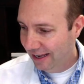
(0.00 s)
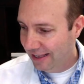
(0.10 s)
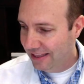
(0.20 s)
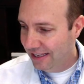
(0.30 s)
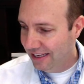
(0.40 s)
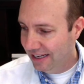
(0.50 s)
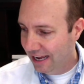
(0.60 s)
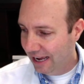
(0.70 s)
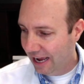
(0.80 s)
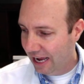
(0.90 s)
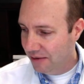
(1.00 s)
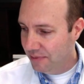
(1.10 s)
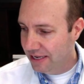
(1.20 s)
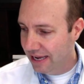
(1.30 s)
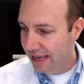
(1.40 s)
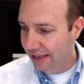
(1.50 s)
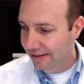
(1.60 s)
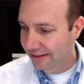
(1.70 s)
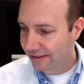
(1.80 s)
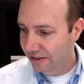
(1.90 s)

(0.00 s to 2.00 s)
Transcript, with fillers: And then IBS,